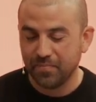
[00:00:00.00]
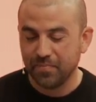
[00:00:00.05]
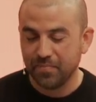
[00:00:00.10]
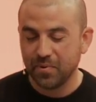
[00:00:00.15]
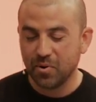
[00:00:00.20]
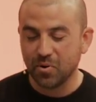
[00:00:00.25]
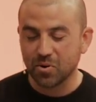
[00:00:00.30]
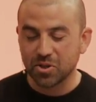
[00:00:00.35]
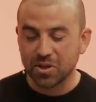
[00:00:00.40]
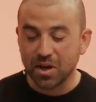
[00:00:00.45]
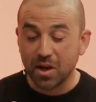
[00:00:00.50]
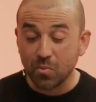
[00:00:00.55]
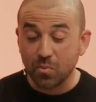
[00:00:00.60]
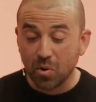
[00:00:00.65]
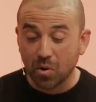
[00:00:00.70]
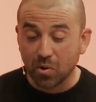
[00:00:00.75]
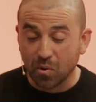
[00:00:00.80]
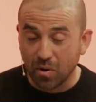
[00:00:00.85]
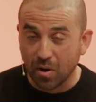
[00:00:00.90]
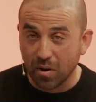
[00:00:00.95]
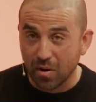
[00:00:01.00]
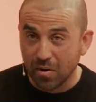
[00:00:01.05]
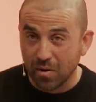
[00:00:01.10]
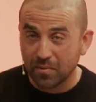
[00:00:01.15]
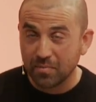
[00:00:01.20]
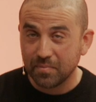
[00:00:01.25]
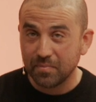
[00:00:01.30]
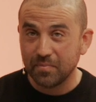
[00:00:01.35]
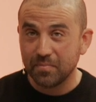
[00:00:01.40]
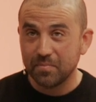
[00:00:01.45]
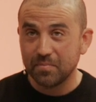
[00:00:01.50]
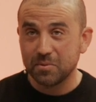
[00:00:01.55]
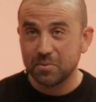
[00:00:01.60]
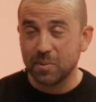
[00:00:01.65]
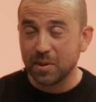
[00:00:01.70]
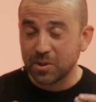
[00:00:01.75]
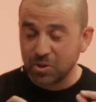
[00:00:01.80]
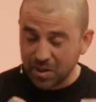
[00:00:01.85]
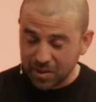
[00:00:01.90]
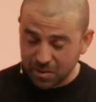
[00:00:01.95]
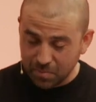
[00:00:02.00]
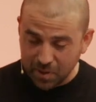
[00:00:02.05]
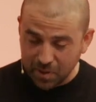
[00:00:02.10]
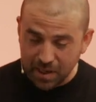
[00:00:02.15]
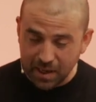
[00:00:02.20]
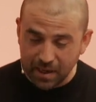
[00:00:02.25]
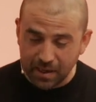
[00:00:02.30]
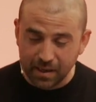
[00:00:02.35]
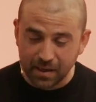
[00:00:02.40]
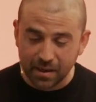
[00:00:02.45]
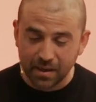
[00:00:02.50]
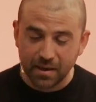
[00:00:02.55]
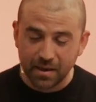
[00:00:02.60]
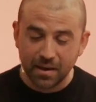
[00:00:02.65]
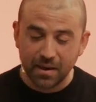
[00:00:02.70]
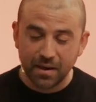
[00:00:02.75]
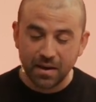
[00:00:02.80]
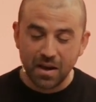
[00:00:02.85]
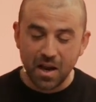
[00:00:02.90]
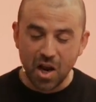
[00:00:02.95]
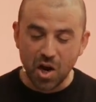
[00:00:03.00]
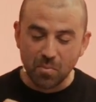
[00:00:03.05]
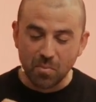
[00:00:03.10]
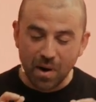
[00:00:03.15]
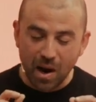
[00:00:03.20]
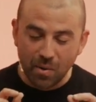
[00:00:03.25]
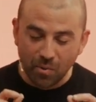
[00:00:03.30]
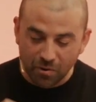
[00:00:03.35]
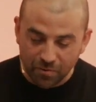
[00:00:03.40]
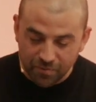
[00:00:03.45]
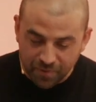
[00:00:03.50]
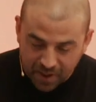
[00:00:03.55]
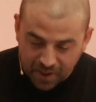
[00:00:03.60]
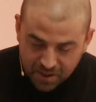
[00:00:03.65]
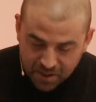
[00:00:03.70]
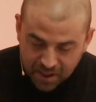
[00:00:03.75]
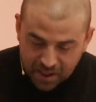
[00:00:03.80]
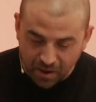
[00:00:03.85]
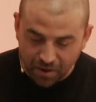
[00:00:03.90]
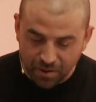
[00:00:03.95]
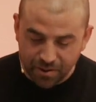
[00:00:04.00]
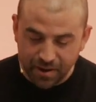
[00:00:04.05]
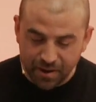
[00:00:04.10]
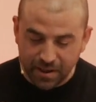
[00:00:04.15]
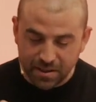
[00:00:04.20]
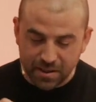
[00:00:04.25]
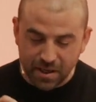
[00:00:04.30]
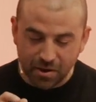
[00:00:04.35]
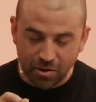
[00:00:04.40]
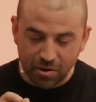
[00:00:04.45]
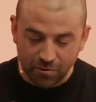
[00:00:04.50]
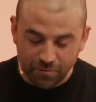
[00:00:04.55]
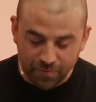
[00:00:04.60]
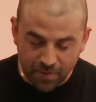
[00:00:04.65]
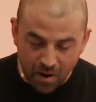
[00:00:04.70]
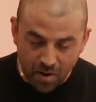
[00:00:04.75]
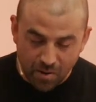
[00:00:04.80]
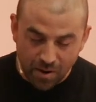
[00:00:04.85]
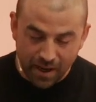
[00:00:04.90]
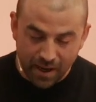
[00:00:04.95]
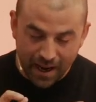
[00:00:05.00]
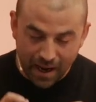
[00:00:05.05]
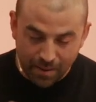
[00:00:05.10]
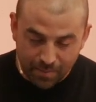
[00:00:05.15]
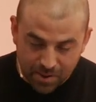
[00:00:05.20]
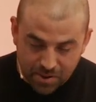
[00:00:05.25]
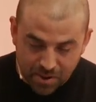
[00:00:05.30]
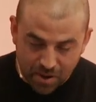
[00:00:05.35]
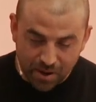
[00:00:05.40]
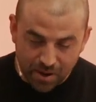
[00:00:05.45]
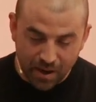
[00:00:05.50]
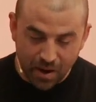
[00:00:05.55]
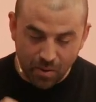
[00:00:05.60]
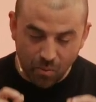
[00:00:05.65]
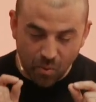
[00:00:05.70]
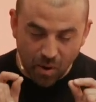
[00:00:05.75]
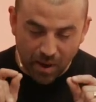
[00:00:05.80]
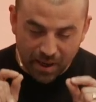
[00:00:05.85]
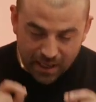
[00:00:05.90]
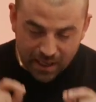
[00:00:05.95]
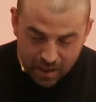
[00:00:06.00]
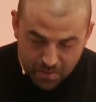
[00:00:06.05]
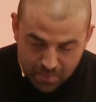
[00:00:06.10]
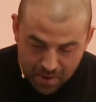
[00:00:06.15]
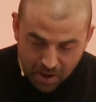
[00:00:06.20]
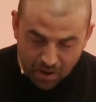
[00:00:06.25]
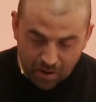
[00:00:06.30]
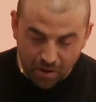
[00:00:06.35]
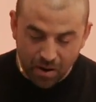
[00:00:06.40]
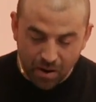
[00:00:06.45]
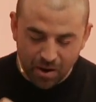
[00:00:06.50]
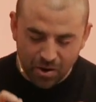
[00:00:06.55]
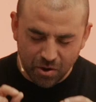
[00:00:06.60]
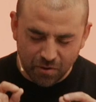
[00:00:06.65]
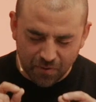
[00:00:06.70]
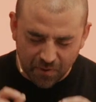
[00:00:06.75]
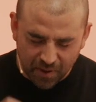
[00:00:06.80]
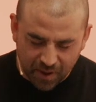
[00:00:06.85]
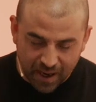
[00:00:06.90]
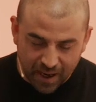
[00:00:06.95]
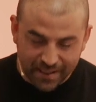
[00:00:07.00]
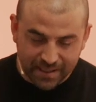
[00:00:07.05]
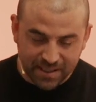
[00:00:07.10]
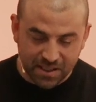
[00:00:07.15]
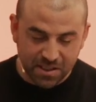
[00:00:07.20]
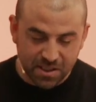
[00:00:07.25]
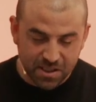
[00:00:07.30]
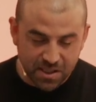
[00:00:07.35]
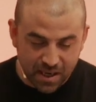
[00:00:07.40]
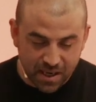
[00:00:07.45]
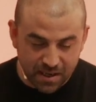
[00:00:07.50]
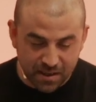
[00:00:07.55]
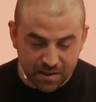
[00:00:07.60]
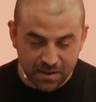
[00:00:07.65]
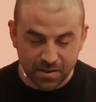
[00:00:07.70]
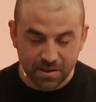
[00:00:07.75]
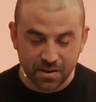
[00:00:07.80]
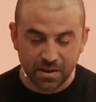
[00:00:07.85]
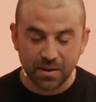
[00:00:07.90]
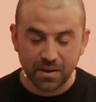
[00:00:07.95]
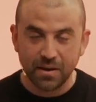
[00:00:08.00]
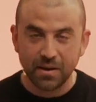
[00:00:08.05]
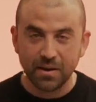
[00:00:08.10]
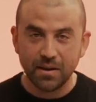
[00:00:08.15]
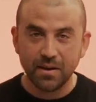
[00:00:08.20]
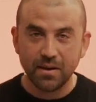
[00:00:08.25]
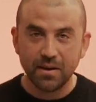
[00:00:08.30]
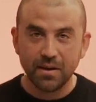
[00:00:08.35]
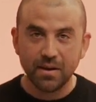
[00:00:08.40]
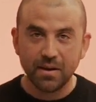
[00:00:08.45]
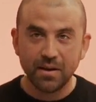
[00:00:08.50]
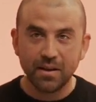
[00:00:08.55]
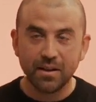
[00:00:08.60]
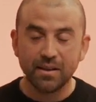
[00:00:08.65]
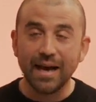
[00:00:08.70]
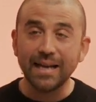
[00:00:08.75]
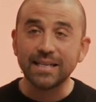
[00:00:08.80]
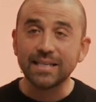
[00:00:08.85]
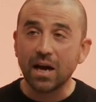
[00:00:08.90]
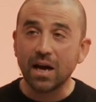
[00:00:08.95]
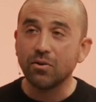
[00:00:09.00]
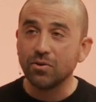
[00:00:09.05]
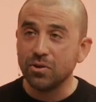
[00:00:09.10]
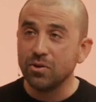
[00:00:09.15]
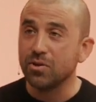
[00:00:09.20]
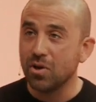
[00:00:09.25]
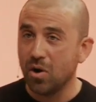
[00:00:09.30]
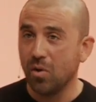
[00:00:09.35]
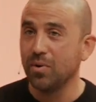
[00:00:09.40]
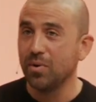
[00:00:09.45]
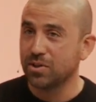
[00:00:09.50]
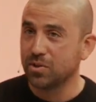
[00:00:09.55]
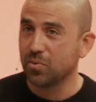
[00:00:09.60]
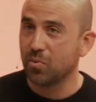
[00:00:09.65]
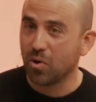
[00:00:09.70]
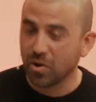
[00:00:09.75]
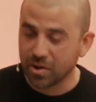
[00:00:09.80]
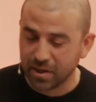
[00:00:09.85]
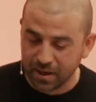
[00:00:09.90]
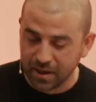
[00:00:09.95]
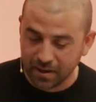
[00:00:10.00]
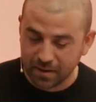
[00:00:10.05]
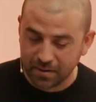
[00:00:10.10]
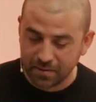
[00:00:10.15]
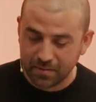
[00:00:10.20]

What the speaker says: Your skin will crawl, especially at the beginning, and your mind will fixate on things like your phone and Amazon and what email you forgot to send. That's how you know it's working.